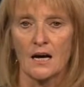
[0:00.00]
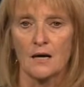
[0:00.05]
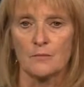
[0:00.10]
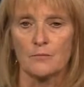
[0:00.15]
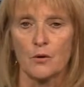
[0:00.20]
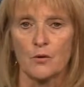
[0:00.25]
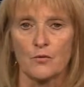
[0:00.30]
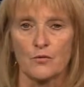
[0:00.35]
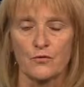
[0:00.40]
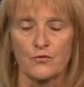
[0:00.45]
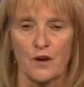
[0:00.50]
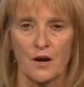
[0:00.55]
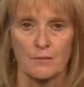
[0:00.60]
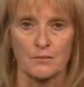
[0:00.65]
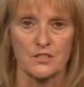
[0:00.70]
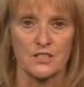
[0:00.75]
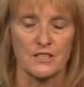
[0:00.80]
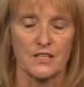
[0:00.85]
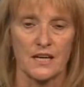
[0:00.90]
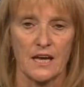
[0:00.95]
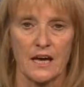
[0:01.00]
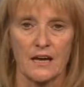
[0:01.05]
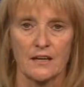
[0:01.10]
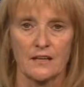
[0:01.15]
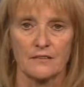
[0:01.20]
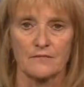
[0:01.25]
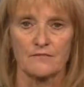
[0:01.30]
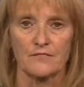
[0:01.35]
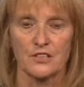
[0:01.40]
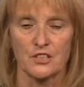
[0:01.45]
both pharmacy
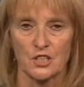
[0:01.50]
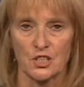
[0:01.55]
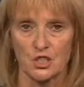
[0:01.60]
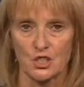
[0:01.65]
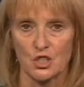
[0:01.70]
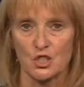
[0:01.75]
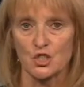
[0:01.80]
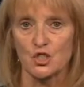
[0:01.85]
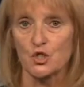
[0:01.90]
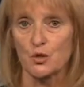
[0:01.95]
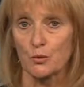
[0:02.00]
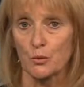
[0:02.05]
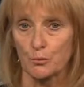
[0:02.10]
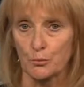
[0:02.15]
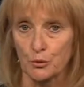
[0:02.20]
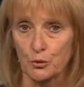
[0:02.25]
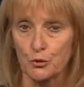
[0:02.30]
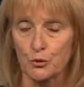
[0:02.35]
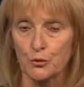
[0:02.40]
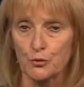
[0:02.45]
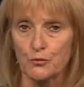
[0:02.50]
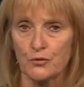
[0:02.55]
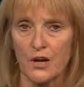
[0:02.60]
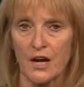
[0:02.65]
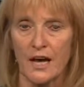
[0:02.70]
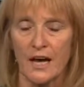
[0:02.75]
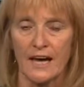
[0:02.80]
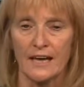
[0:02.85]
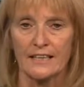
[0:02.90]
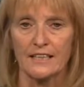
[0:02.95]
and physicians to approve
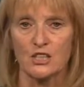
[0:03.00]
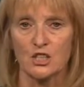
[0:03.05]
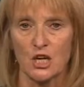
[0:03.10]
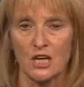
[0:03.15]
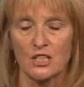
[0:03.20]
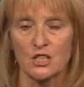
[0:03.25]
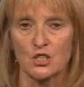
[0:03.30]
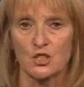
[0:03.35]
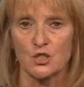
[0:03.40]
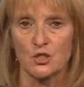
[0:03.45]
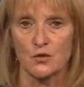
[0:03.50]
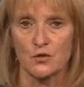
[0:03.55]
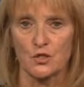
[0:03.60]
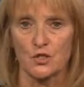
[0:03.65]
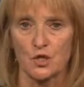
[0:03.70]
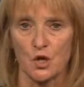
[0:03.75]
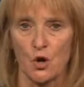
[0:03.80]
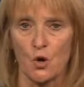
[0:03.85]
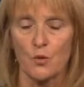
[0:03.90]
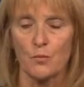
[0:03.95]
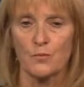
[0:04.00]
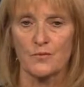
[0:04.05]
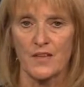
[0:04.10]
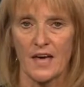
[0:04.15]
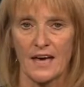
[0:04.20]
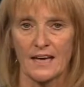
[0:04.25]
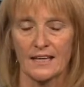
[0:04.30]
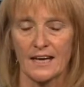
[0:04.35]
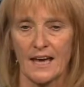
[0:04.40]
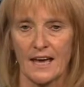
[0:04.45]
any changes to the scope.
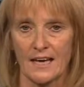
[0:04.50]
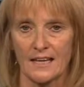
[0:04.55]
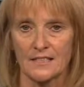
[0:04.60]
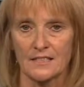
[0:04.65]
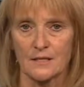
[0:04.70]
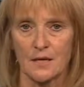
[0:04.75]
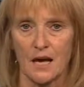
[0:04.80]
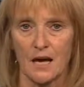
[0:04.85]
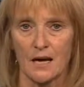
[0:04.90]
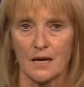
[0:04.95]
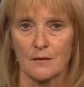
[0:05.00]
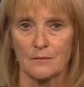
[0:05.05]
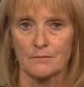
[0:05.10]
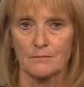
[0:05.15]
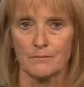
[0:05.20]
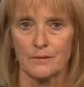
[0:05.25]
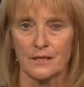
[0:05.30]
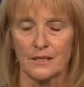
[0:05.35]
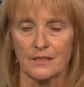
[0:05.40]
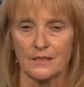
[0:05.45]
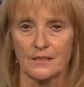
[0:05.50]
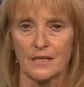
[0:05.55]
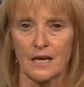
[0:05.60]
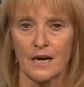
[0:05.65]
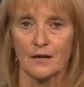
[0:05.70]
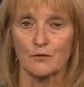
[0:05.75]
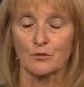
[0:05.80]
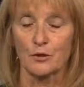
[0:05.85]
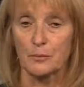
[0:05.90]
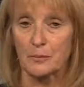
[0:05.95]
That has been
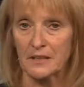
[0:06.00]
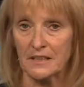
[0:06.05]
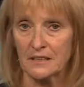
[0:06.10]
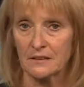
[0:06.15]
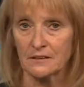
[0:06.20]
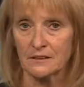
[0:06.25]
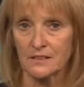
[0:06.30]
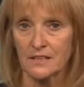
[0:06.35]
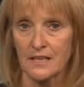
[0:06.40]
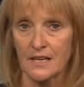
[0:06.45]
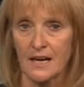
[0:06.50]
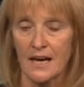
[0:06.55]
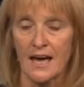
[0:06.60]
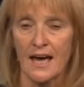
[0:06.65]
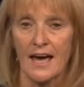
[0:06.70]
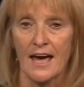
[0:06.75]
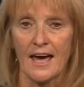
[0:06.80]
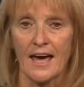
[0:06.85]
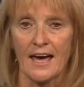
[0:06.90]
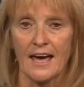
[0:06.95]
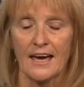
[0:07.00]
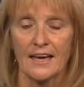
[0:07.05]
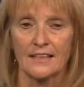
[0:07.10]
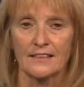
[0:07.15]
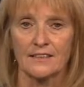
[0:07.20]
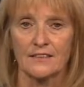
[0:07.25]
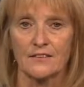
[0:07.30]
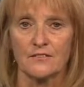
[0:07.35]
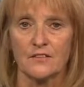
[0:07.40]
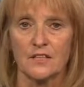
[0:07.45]
repealed,
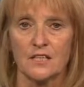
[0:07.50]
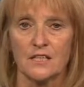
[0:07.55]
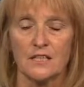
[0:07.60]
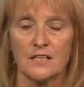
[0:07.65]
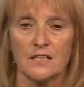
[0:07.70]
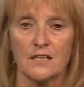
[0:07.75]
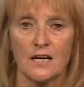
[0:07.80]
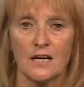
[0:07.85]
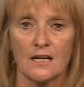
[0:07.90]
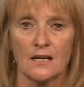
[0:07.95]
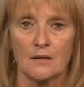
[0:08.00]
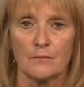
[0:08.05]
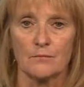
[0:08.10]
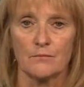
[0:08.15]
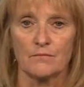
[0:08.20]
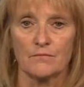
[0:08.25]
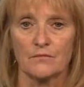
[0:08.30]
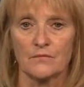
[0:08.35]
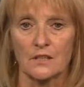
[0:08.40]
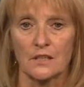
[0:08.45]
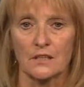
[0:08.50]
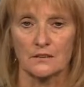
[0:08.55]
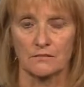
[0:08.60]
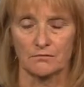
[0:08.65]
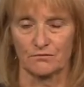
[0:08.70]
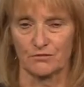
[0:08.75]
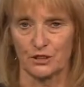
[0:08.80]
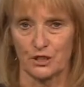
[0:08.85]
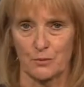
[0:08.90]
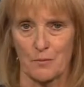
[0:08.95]
and the
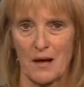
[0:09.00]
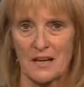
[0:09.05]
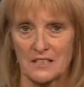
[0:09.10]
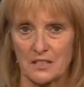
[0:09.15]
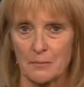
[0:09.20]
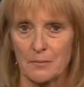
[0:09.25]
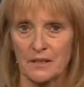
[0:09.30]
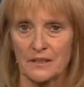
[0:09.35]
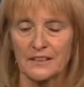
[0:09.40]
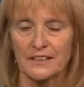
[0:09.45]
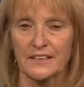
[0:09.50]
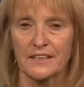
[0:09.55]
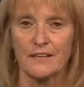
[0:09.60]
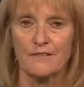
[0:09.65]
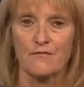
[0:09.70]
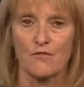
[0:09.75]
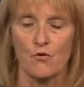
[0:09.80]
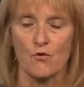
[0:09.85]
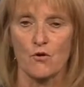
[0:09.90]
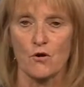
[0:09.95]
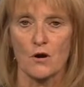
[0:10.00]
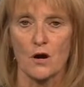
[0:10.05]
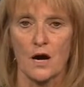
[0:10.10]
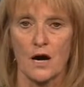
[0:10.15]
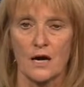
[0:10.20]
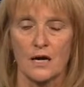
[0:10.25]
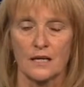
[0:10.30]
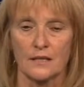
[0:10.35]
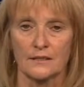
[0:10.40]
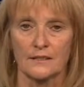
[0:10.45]
responsibility for
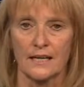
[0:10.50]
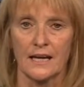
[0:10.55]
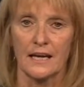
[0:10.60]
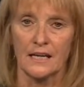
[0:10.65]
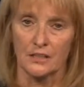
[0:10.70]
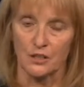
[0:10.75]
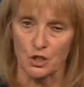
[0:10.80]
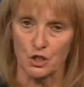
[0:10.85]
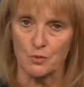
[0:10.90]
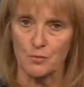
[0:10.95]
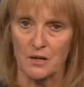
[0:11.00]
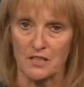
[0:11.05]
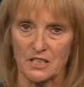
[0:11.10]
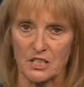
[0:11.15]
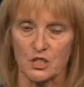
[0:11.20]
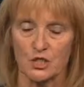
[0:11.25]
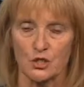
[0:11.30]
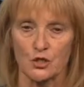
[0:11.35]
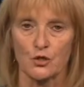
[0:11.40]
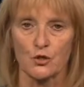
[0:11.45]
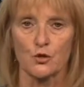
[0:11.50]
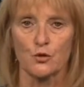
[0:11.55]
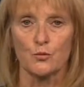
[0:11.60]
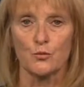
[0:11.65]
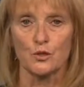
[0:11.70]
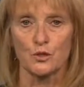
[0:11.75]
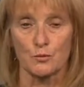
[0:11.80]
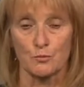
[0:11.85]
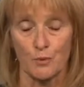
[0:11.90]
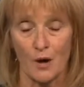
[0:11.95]
a nurse practitioner who
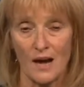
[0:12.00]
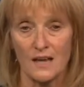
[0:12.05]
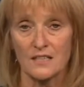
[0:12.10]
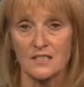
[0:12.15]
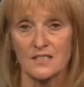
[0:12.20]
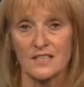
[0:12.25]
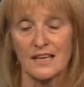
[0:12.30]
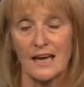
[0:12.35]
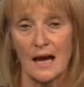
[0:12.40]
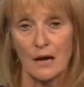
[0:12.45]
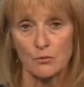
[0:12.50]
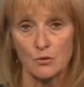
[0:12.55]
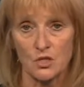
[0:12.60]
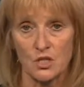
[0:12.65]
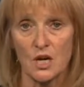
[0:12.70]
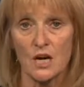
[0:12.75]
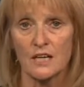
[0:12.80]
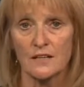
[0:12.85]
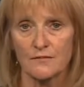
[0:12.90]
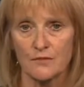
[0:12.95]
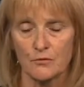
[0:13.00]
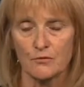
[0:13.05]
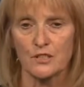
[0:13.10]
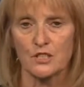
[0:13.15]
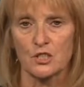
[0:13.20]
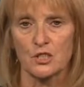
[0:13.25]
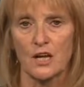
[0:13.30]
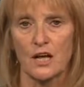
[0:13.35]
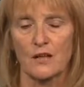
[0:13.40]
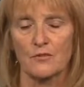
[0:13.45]
was practicing outside of a
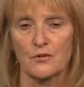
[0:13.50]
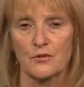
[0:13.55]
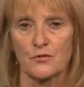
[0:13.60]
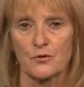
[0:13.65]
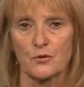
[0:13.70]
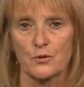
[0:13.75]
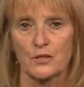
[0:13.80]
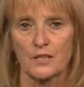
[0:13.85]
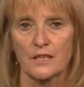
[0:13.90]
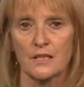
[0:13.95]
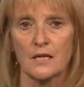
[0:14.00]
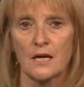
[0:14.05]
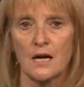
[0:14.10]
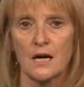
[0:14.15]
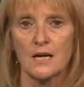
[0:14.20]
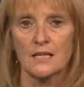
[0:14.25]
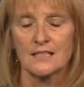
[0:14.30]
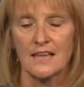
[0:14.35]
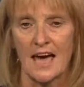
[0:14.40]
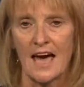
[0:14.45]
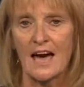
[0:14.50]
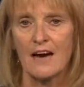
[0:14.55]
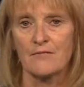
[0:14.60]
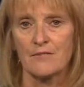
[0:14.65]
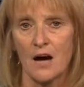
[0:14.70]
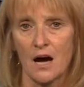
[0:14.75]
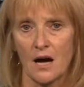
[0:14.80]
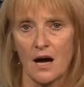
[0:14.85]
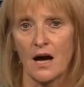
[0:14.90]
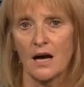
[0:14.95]
regional health authority to
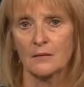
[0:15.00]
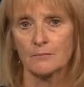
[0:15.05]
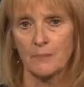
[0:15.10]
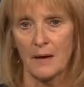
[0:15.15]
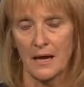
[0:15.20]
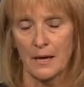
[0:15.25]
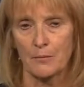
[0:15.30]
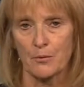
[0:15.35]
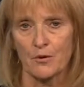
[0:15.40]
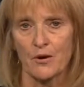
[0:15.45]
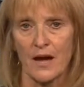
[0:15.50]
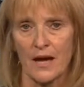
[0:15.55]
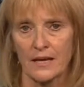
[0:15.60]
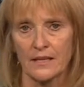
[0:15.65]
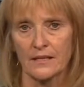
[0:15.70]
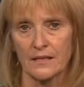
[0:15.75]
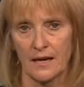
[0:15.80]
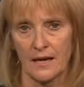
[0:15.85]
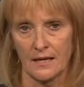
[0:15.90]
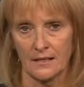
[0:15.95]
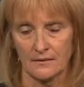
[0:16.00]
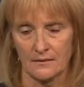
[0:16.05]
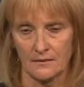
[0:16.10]
have on paper at